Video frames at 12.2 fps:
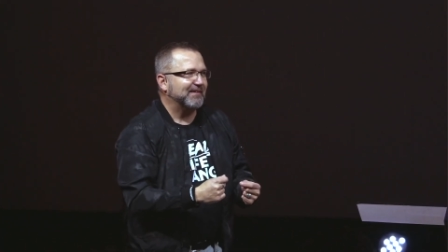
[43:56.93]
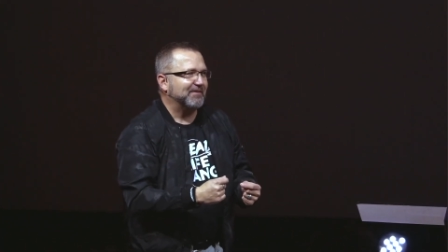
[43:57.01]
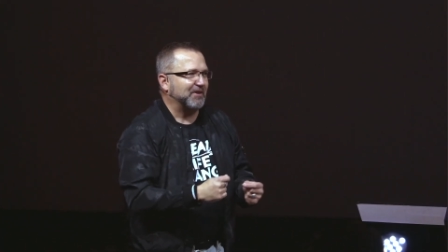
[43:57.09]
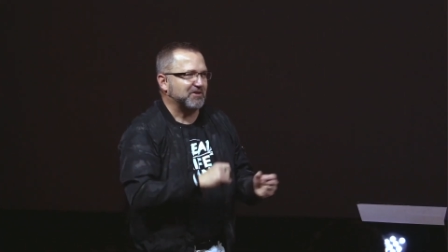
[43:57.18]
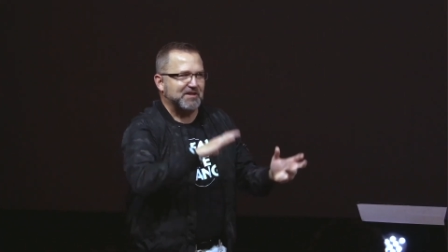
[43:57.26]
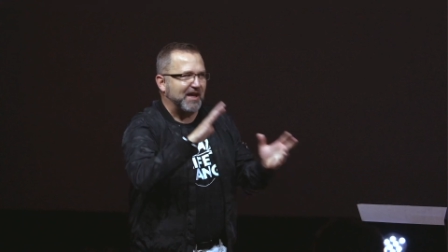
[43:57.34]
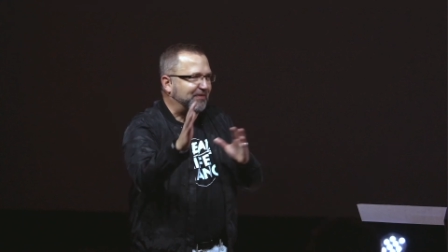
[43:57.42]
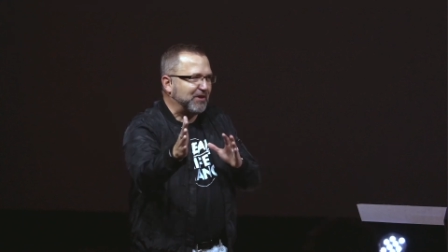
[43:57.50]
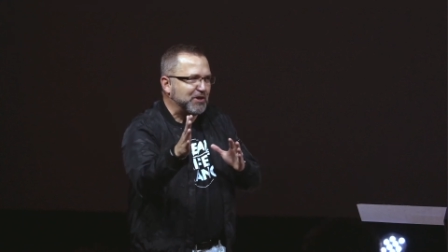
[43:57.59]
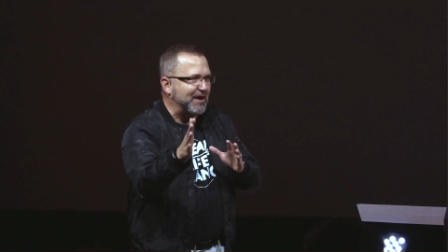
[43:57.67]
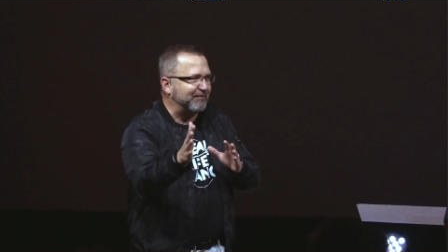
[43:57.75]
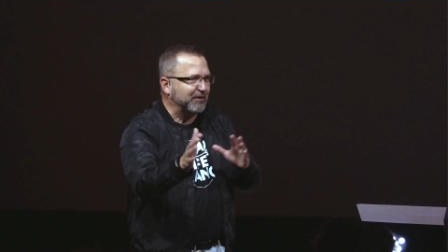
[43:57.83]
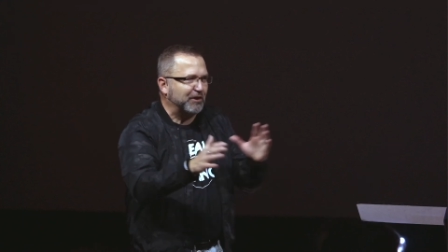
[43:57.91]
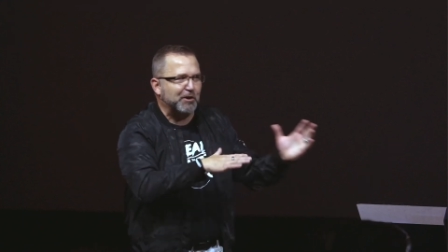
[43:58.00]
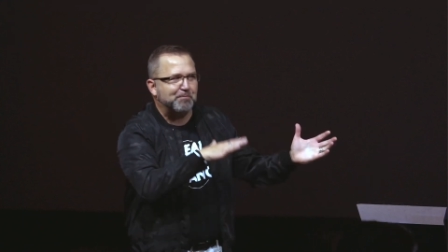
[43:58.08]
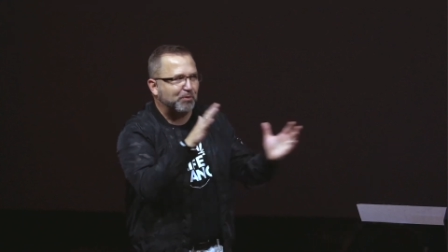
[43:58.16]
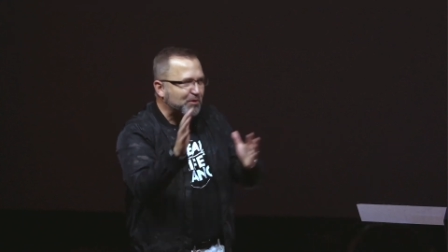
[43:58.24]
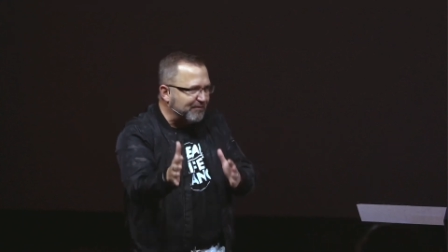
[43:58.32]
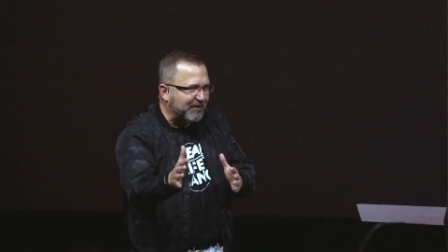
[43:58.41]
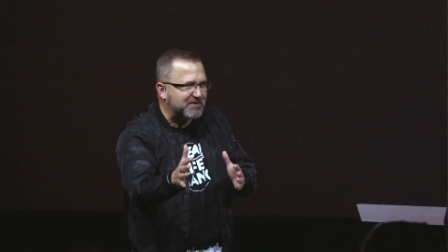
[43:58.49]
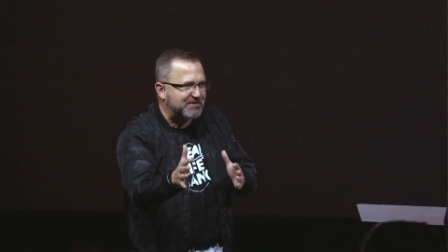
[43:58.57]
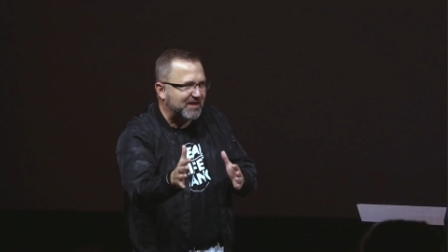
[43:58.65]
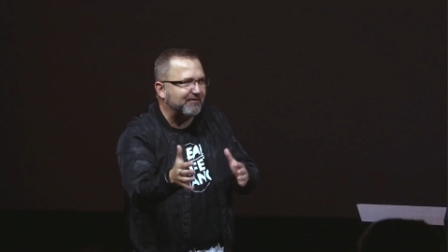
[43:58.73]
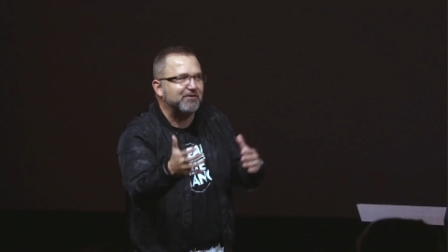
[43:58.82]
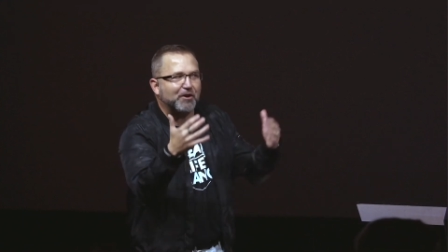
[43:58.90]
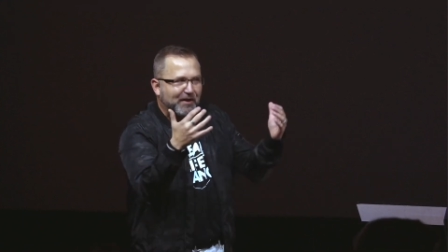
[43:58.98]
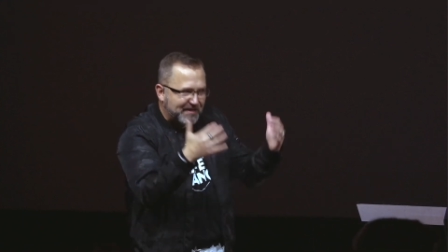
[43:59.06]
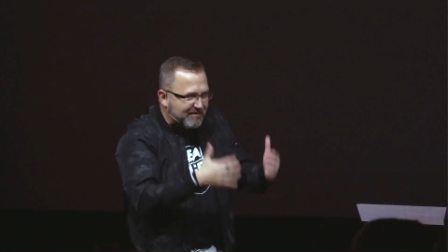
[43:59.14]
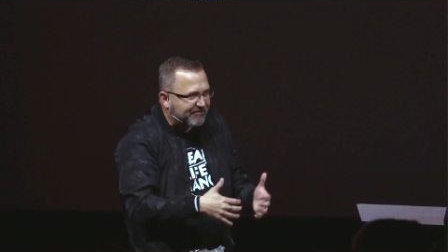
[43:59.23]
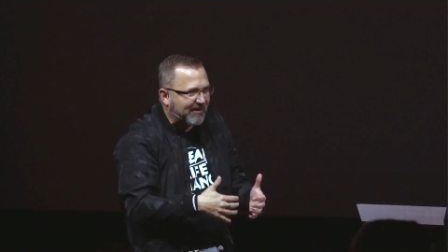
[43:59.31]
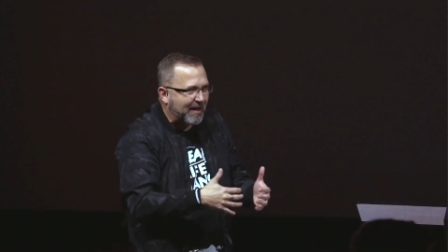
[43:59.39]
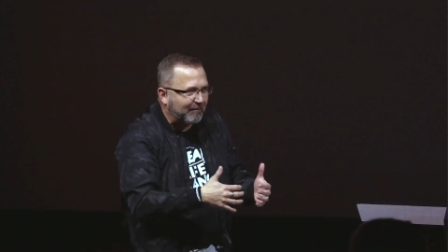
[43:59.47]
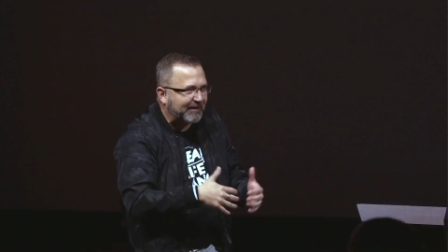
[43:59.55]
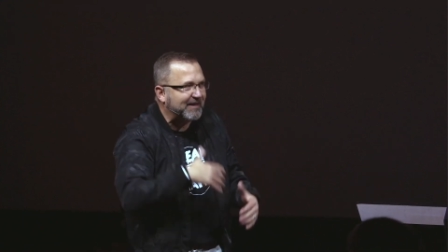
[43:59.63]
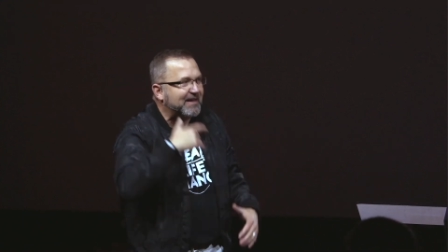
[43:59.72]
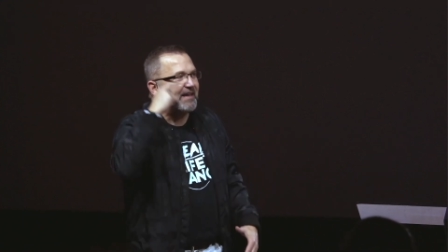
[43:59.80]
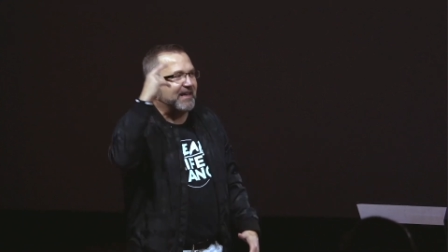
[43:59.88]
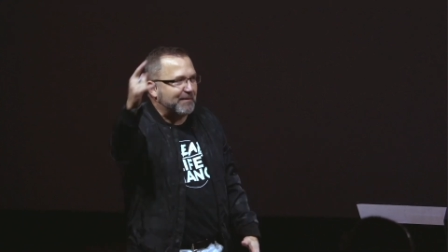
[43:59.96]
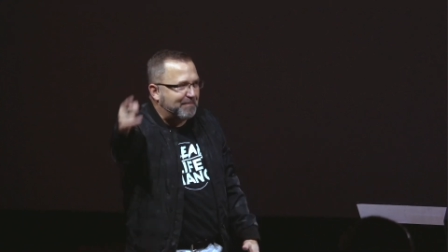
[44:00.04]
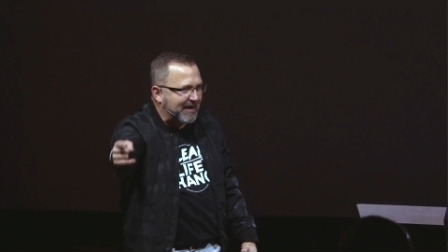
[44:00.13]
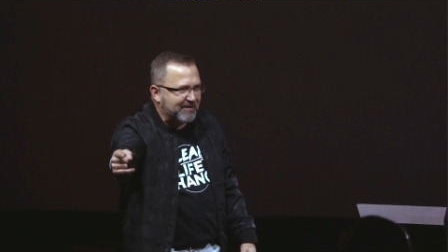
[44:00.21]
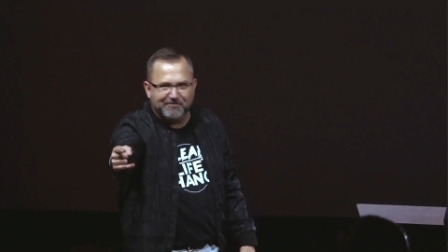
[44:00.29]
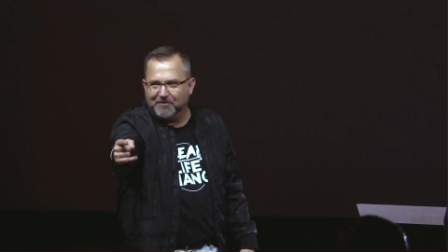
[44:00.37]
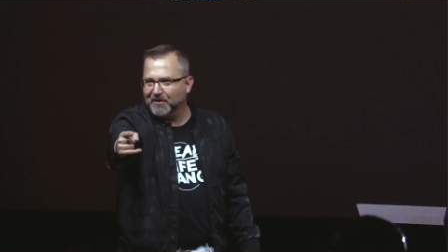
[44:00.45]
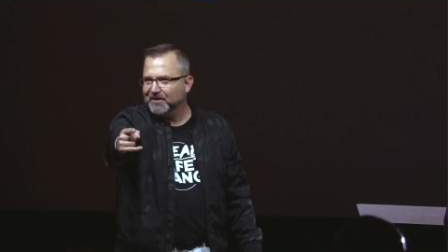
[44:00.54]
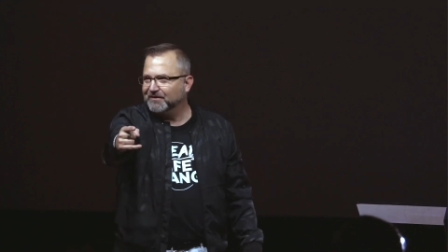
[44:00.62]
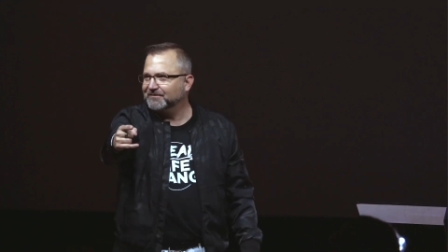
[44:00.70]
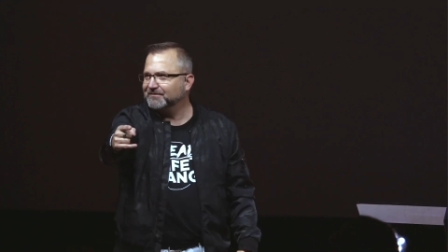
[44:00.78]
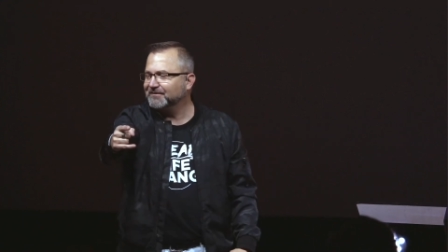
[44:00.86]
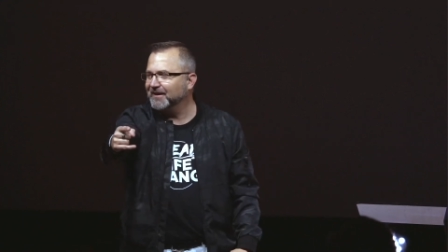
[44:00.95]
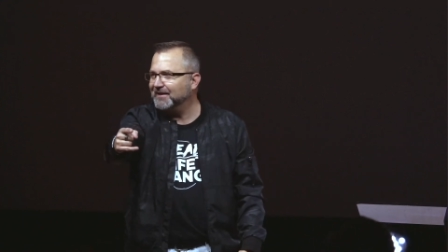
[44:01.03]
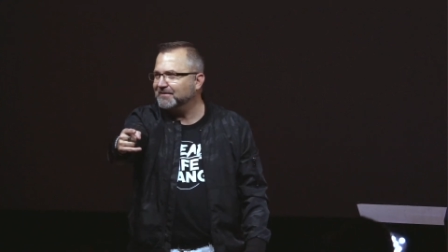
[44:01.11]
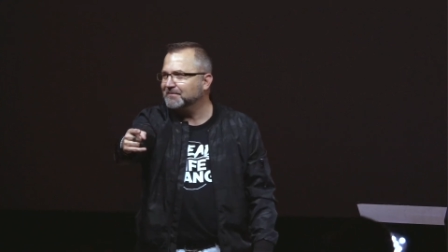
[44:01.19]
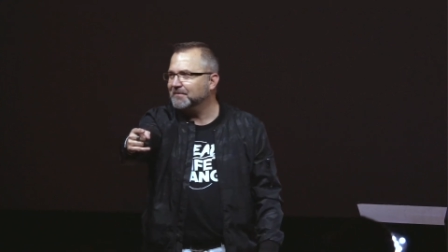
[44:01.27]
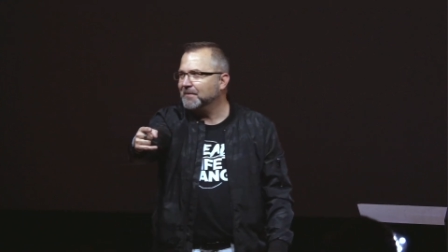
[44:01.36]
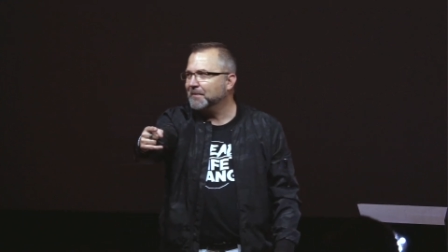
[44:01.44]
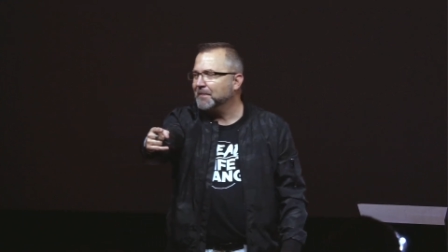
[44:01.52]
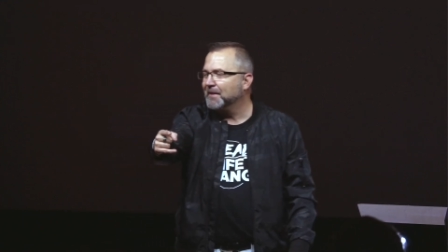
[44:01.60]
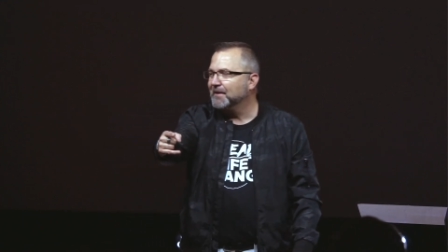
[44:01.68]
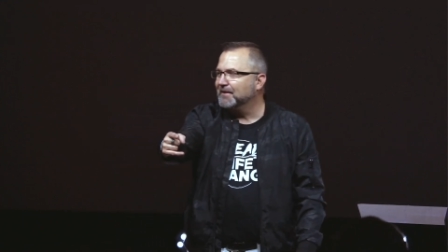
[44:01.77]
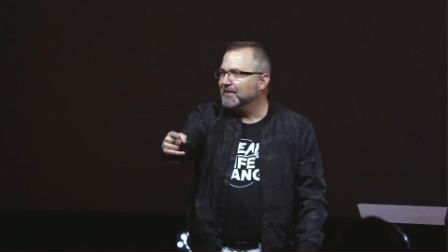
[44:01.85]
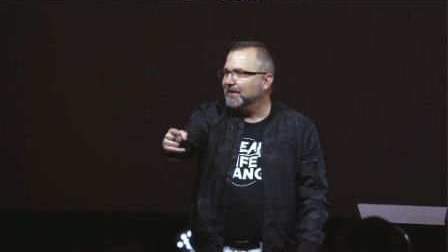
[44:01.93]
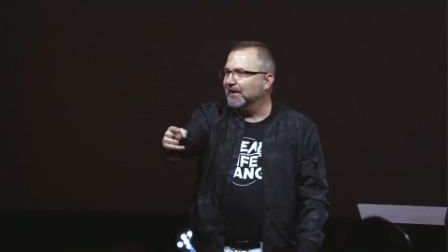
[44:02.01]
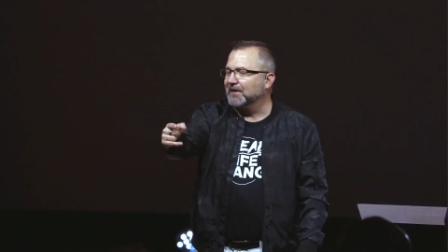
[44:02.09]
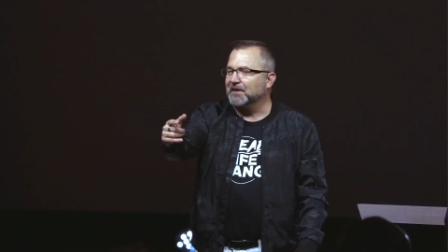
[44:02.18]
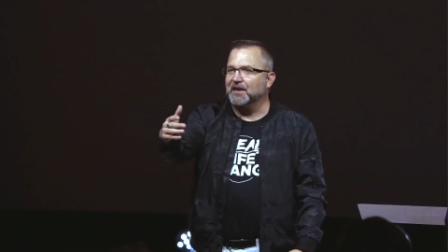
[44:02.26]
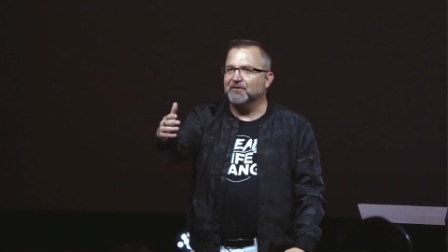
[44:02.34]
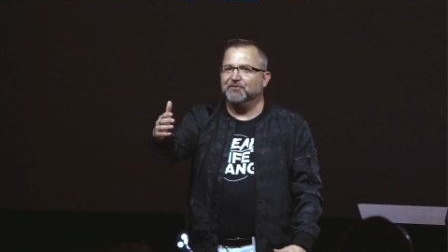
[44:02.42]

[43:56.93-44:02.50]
There's nothing you have to do to prove yourself. You're in the family. He paid for it, right? And if